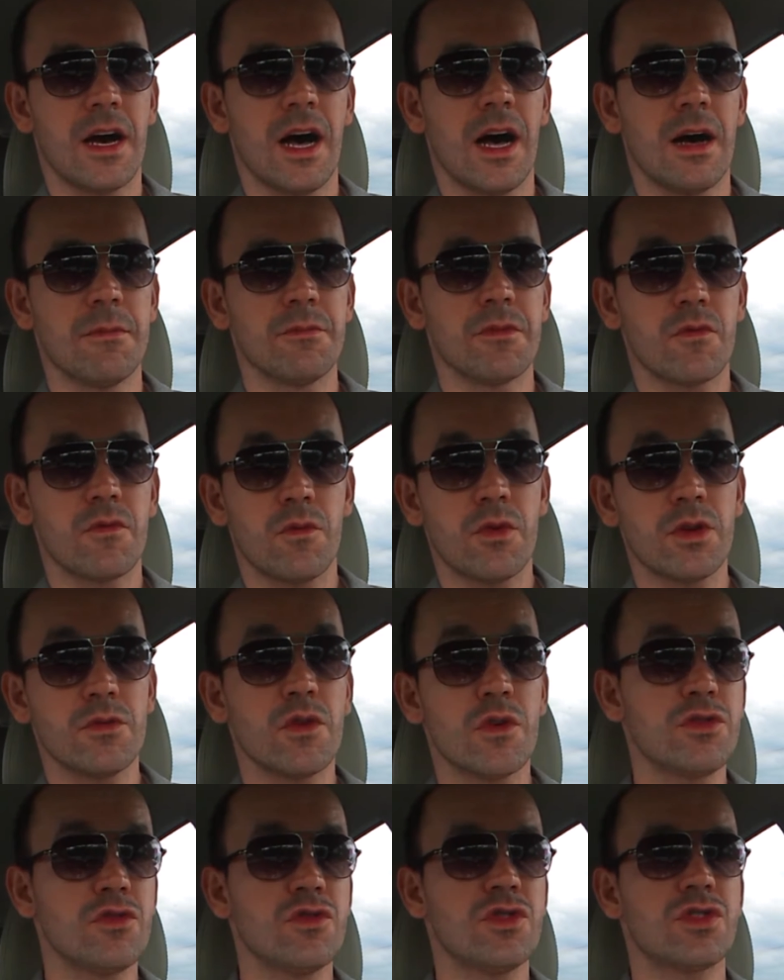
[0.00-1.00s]

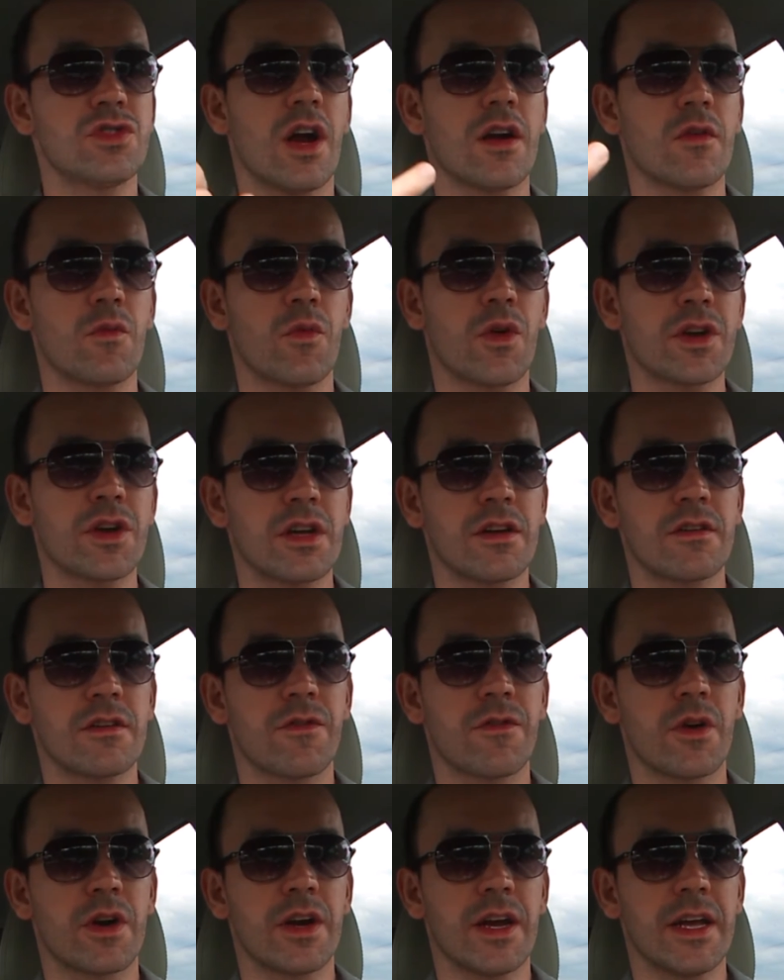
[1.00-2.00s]
Once you start working
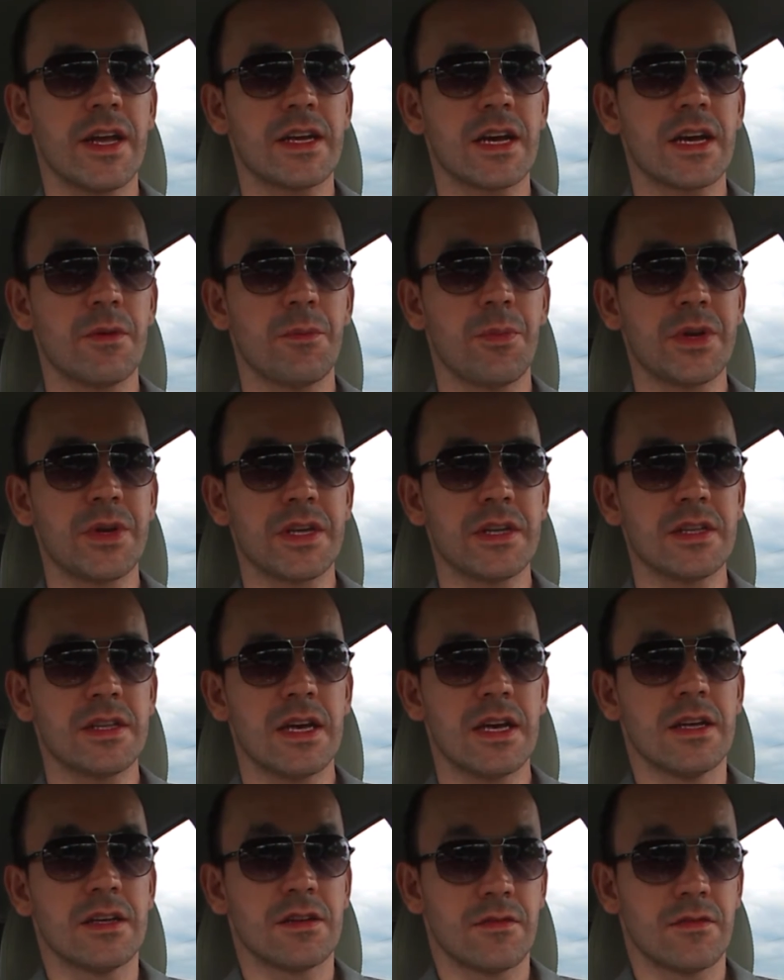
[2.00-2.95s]
for a company,